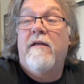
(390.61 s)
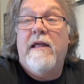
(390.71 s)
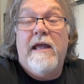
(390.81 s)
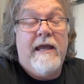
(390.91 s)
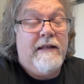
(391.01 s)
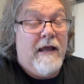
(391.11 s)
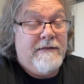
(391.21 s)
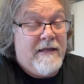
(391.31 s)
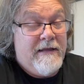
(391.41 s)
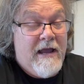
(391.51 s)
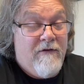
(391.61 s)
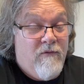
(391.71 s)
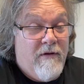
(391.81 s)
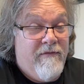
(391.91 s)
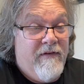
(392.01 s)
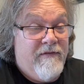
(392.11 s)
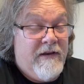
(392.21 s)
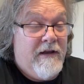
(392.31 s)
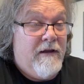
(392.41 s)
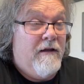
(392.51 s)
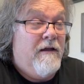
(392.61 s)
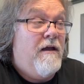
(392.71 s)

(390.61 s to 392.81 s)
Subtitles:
The headlights on the F-150,